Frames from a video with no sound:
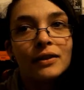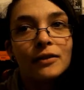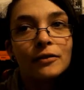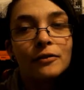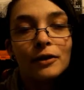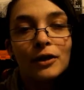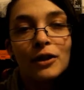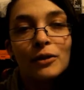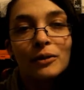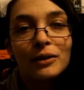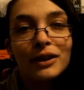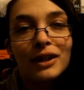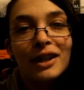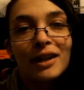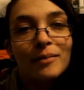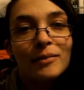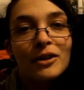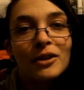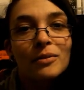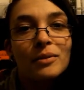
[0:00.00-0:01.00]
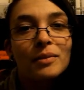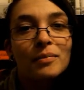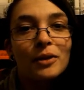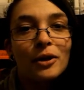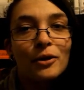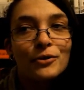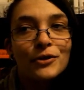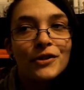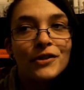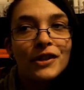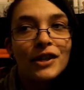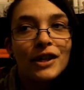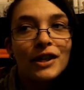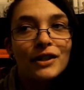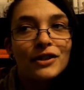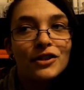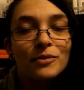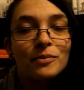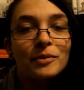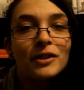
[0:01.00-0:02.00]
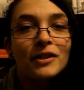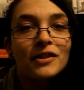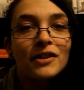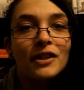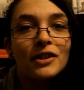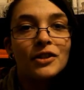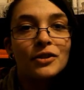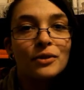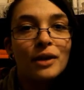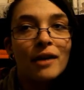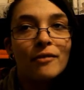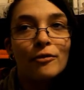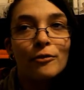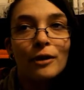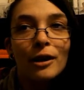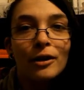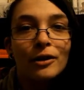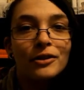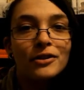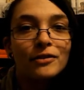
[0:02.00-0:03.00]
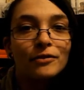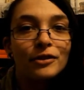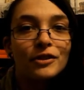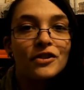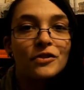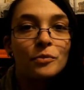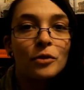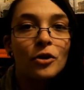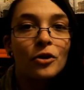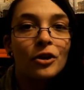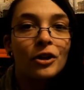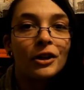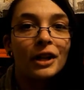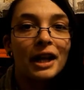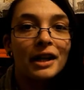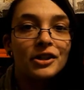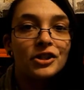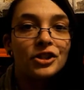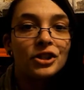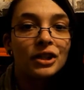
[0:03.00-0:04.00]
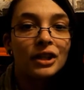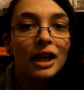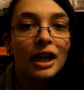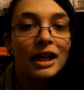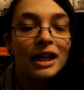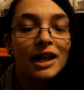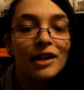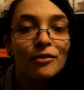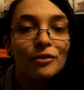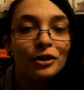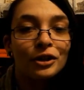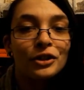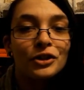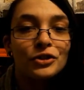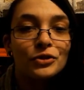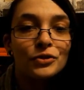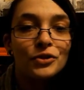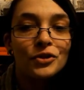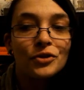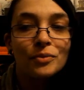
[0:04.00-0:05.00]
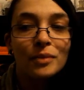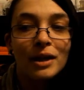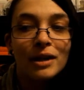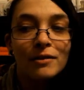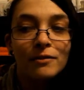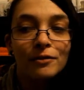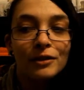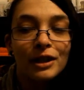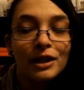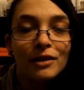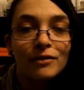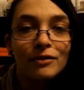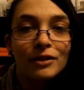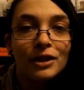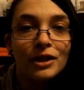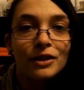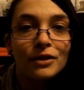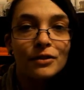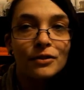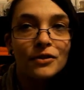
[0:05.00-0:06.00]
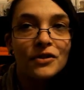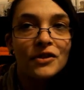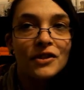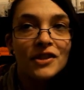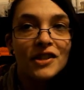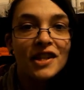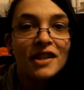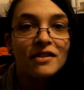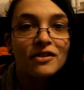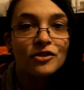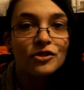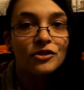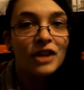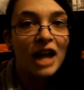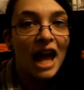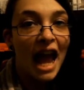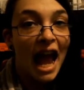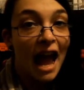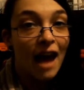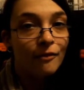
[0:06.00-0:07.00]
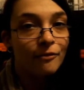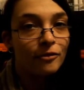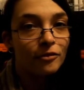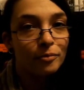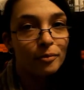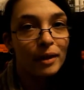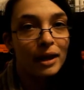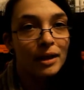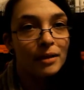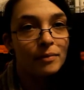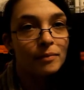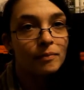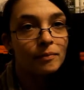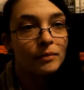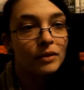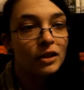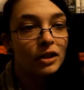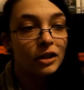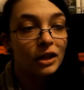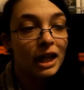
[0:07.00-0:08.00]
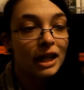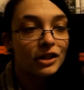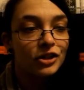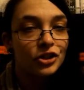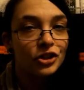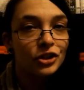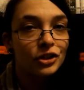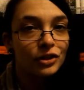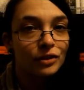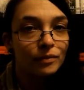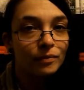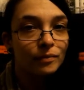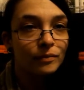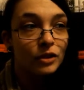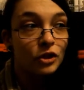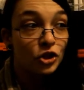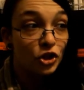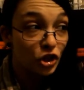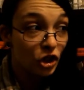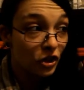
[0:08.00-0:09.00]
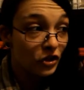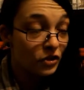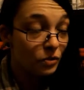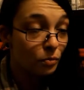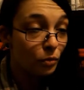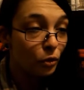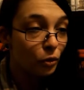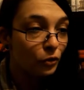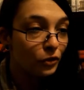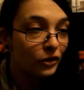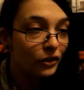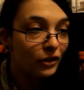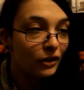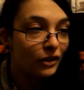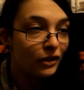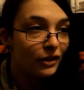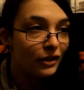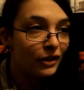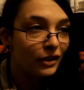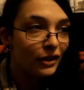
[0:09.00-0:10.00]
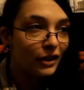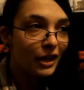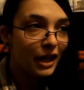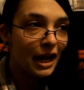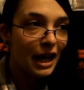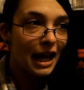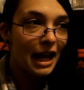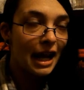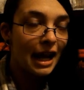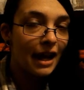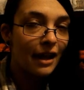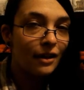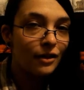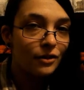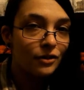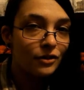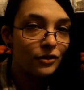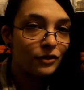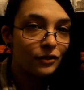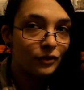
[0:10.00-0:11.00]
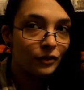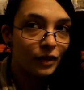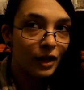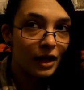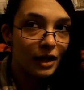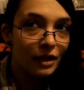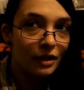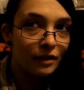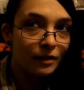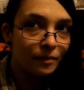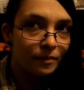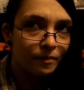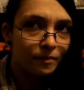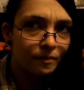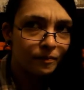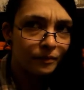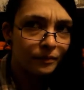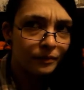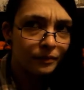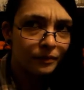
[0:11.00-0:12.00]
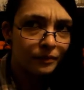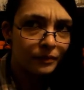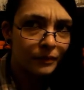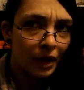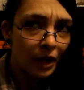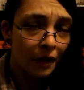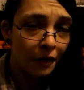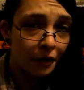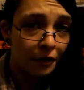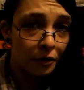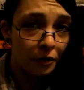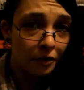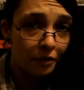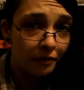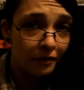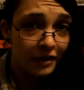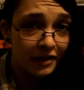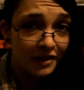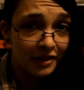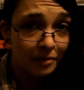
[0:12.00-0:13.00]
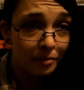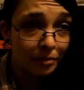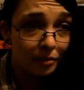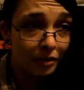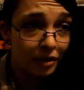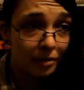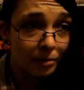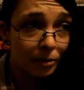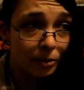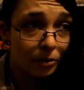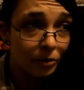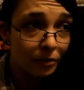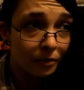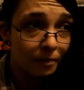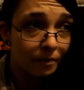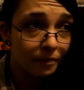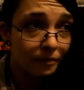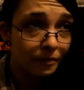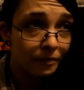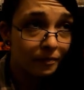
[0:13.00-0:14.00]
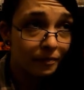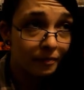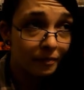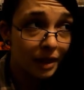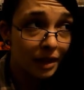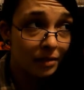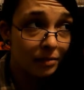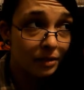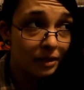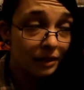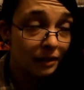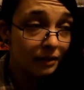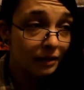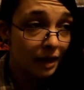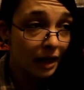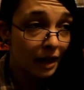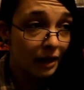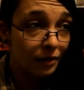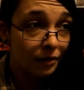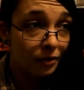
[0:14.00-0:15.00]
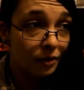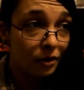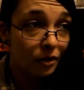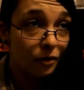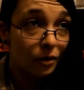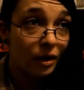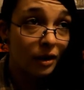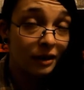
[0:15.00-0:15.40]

frequently I'm going to be posting, just because I do have a relatively small collection. I can't really do too many feeding videos since half of my collection just molted, and like a third of it's in pre-molt. Maybe. I don't know.